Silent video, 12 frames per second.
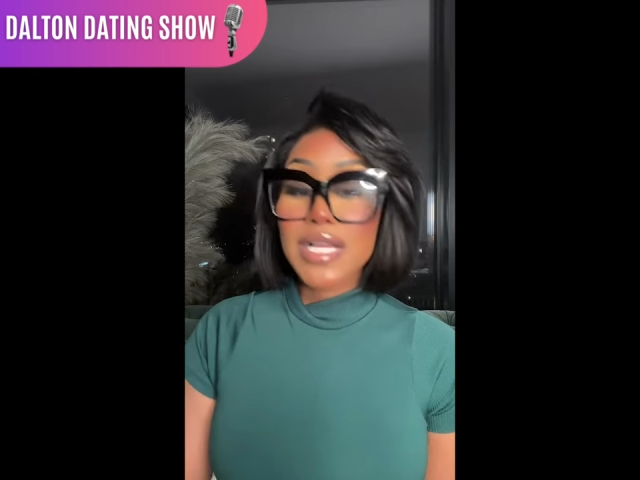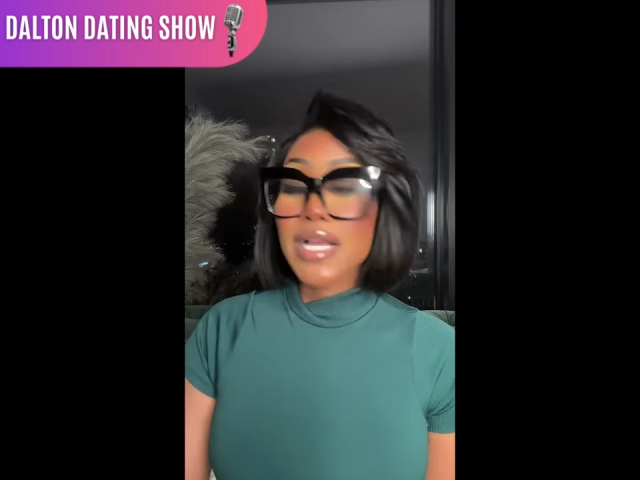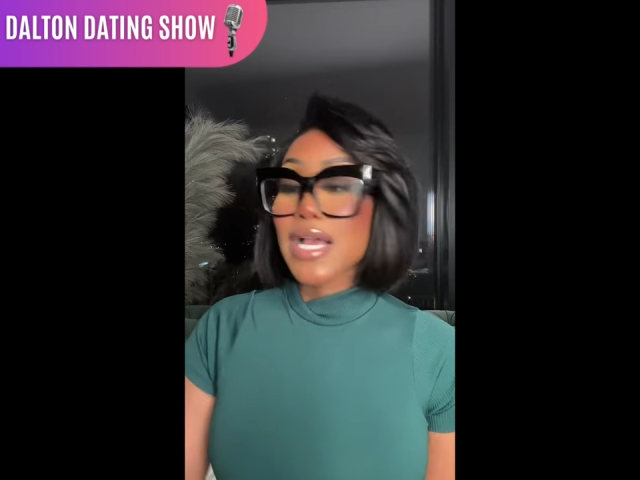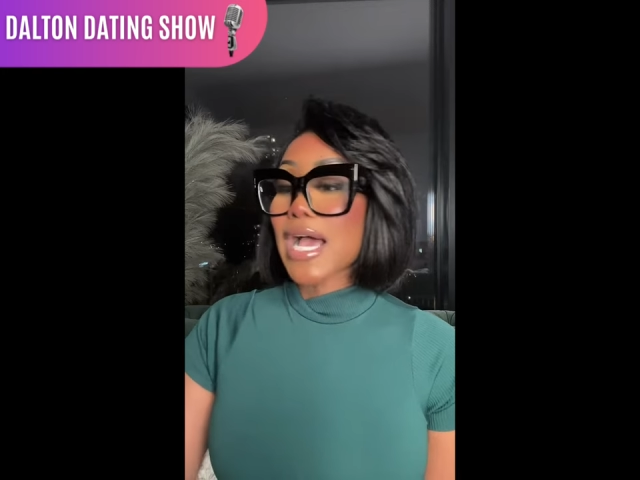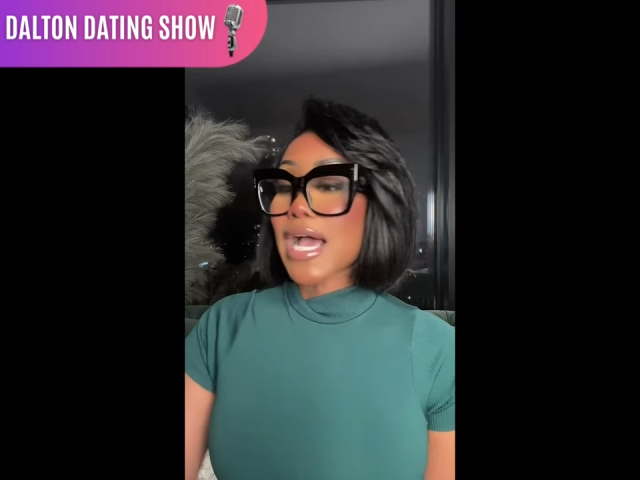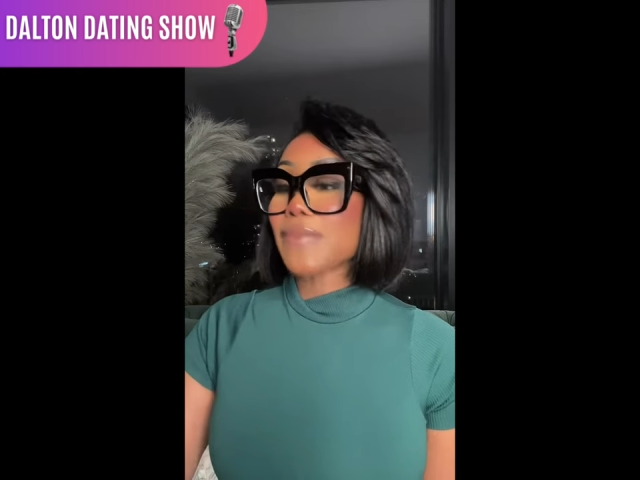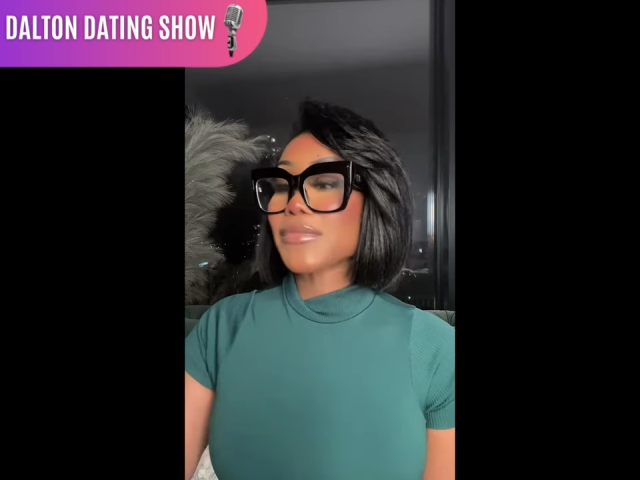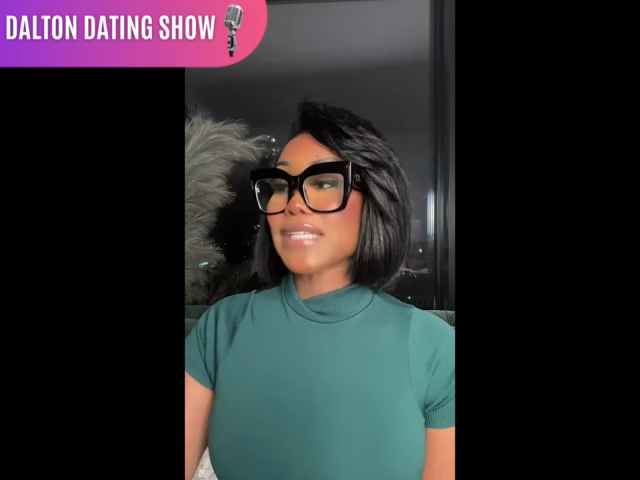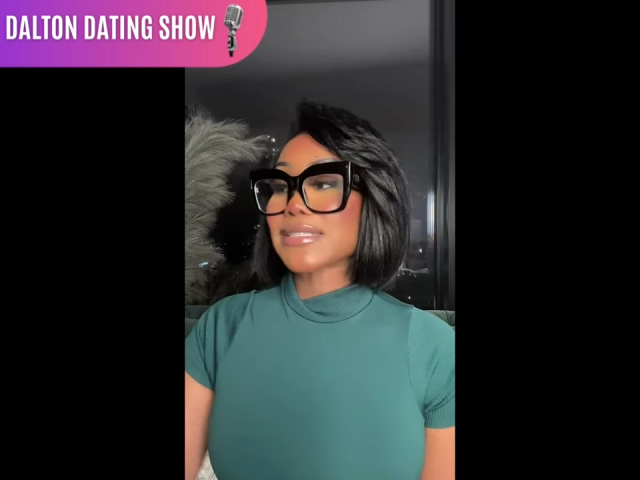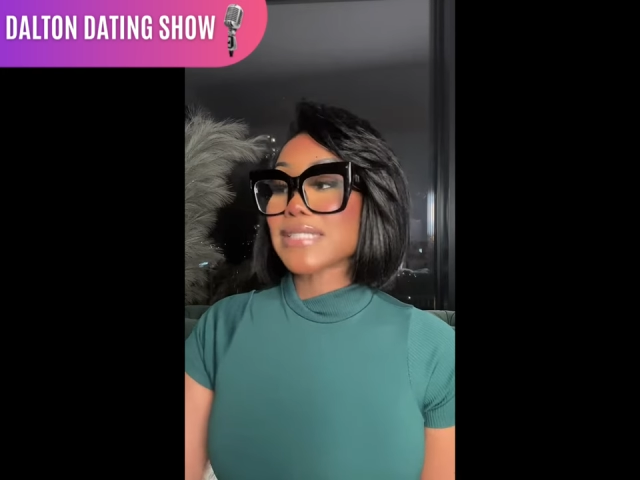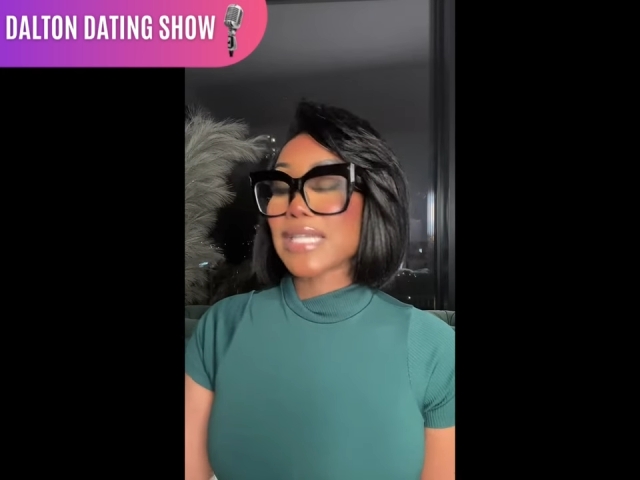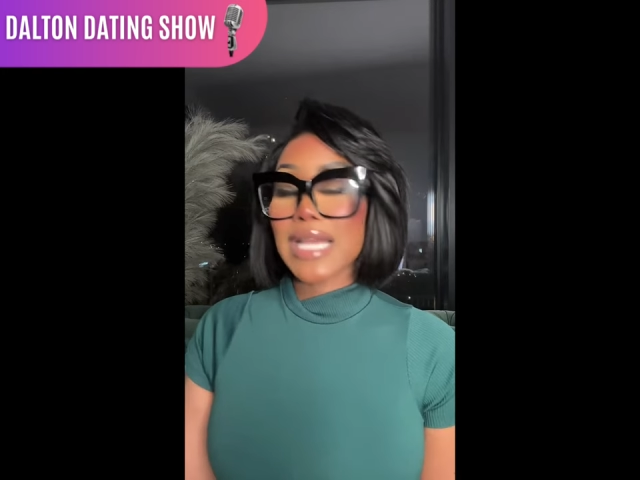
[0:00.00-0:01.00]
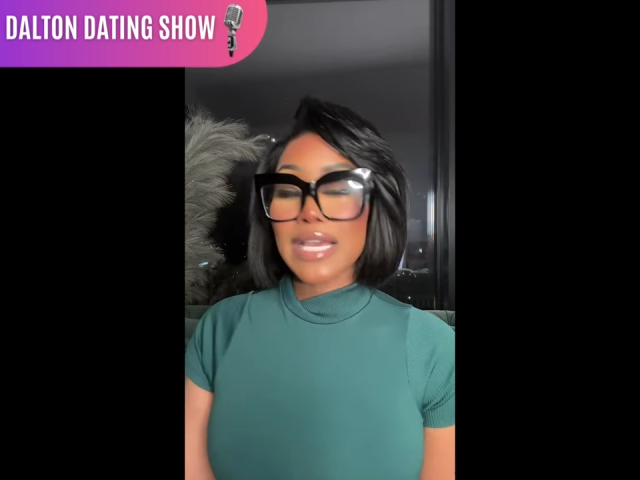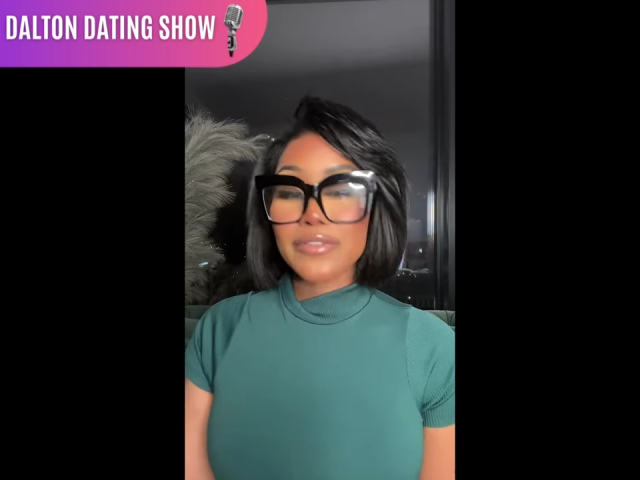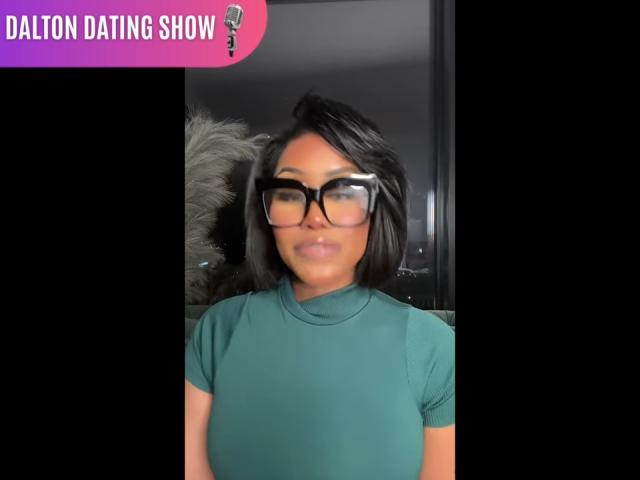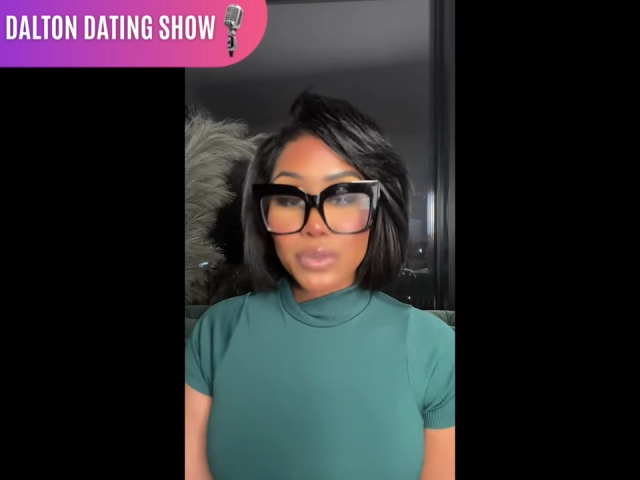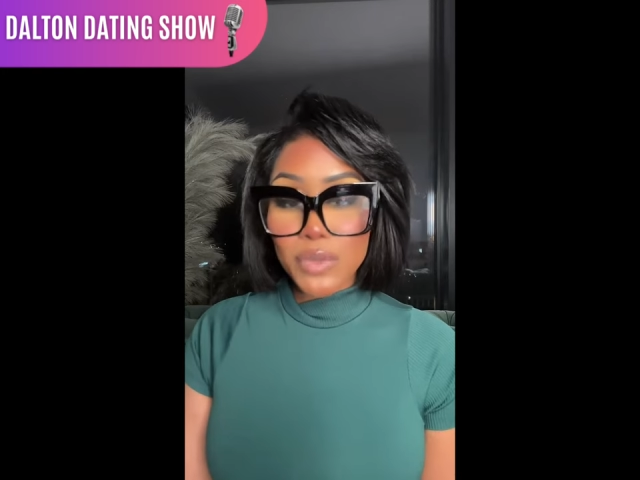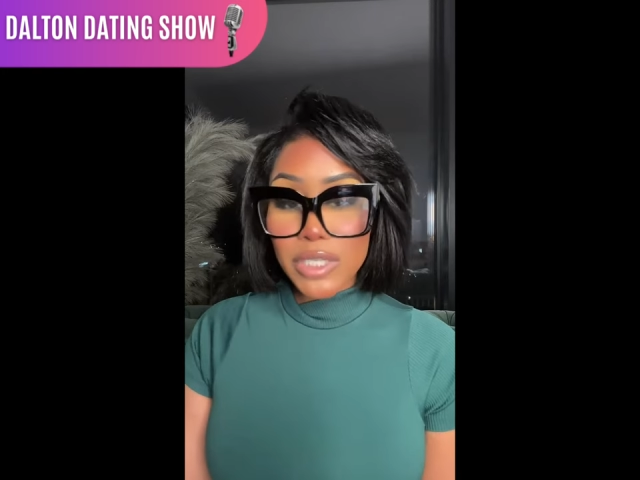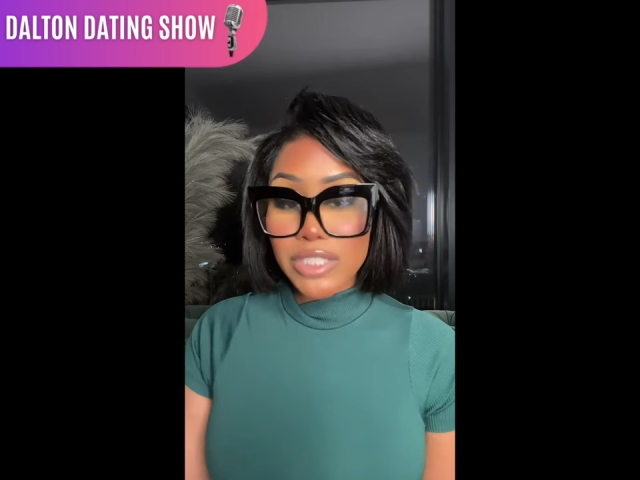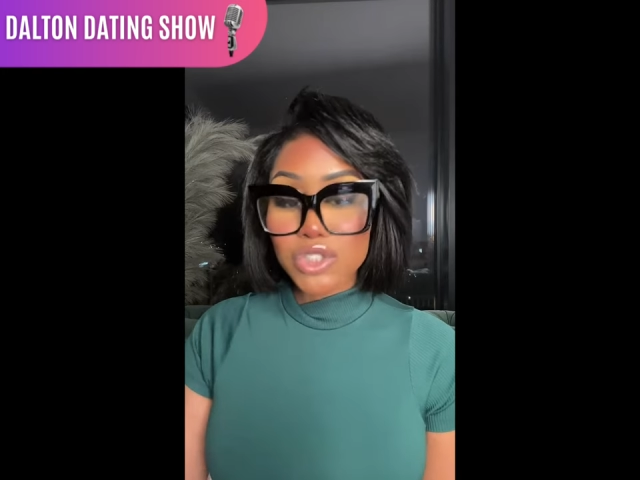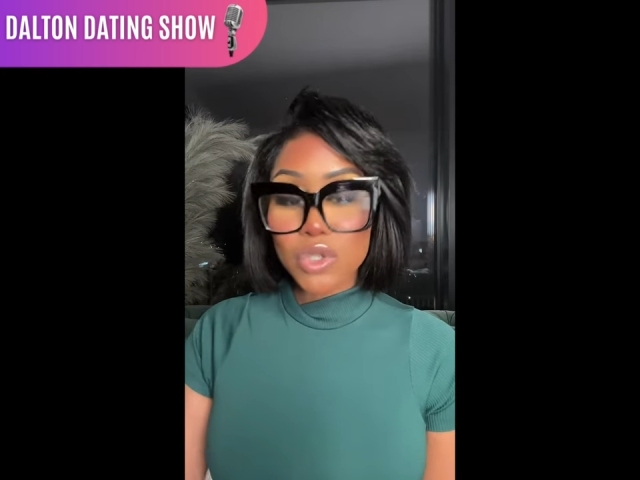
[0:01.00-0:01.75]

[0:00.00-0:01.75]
I'm not saying everyone is